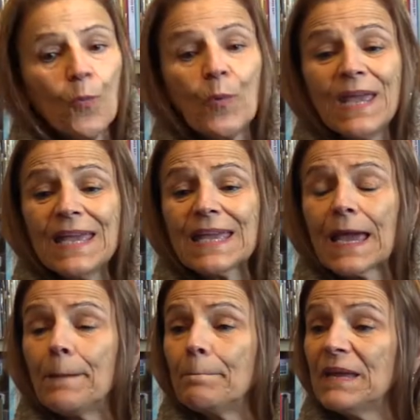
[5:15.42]
We
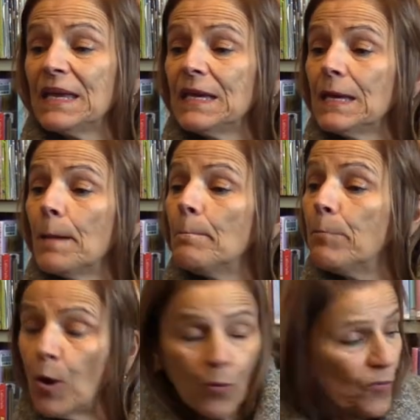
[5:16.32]
can be
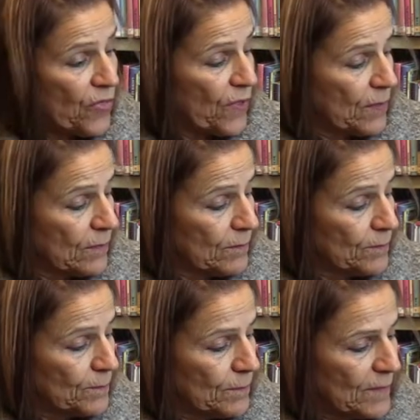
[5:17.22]
both.
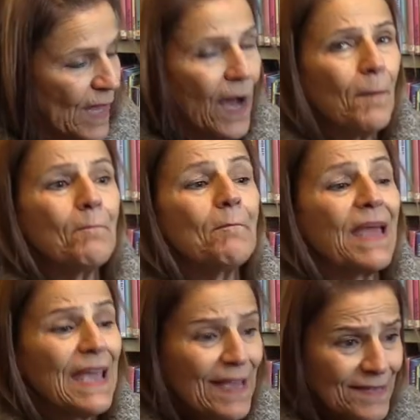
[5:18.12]

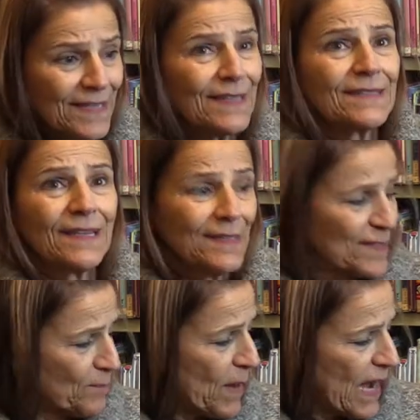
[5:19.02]
Amazing, says
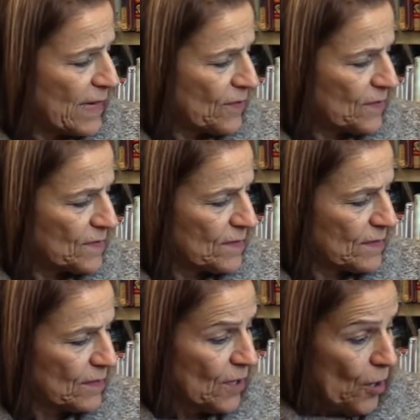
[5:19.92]
spiders.
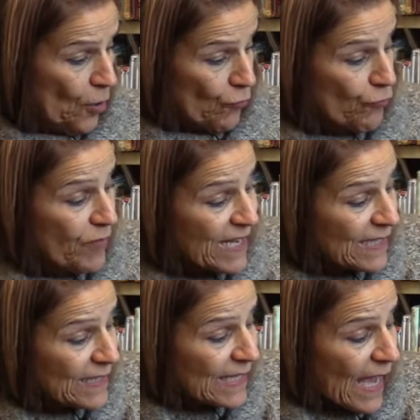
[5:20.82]

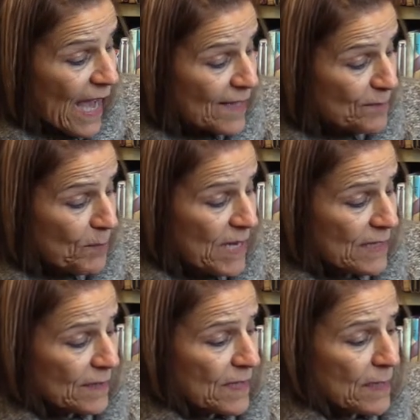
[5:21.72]
Really? asked
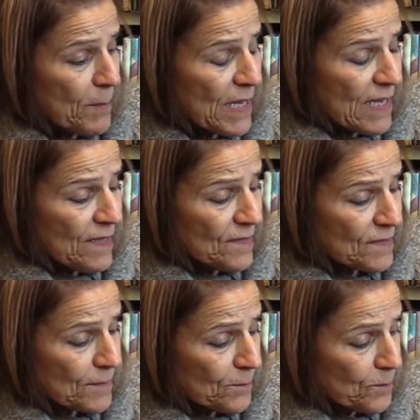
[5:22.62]
Beetle and the bees.